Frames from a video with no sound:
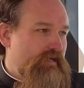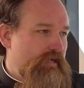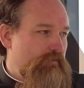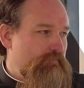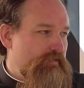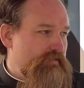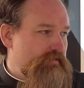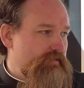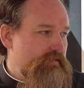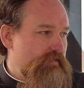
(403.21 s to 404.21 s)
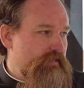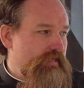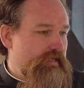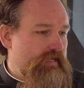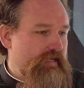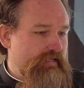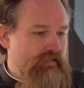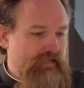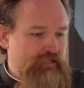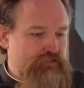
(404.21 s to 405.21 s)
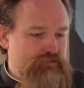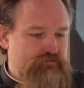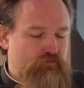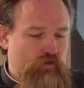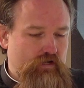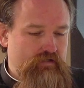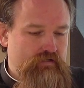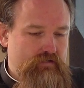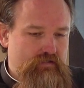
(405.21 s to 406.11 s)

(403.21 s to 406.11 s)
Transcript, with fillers: um, in, in uh, Galatians 4,